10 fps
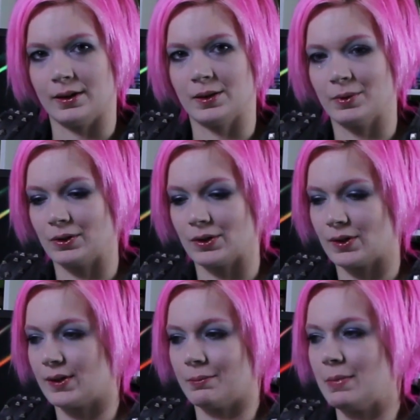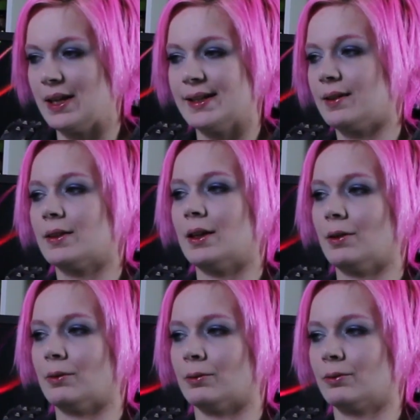it's been just this amazing
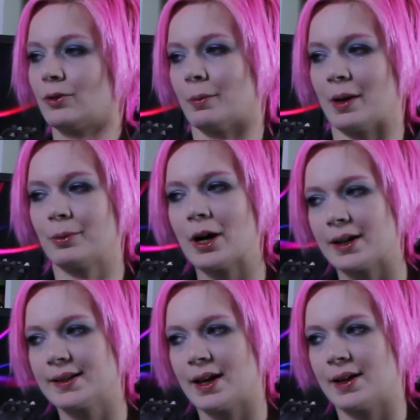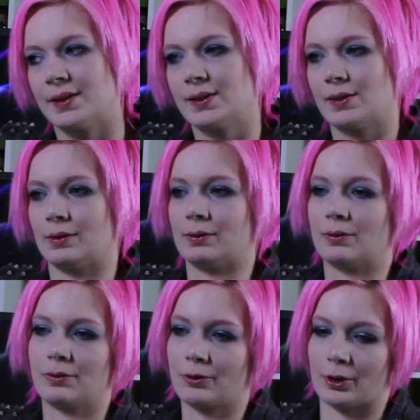thing for my process and
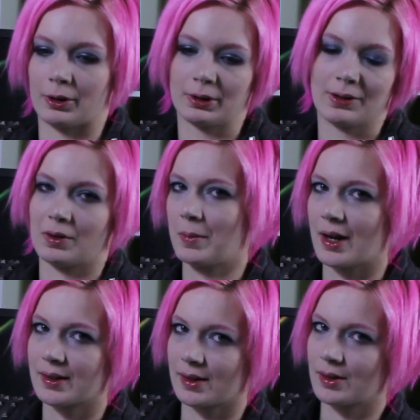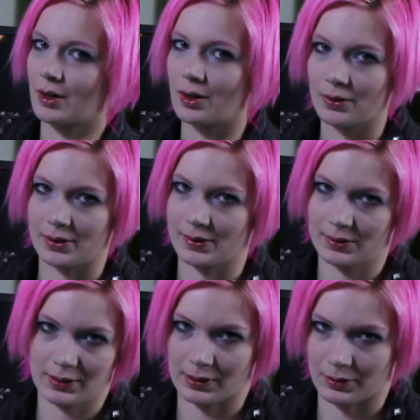for giving me access to all
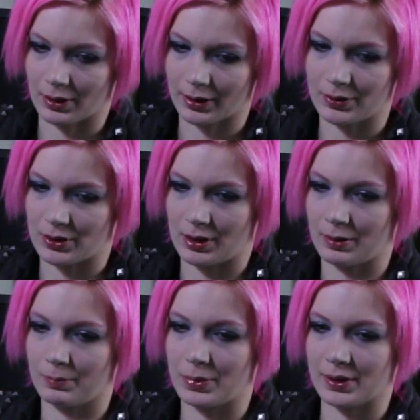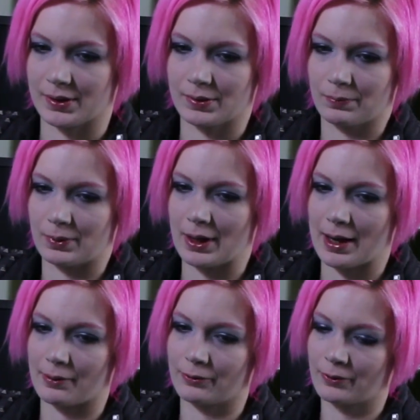this technology, because we
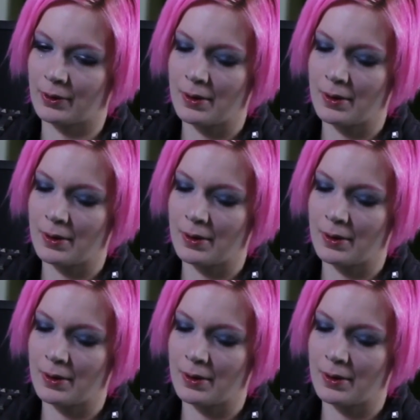have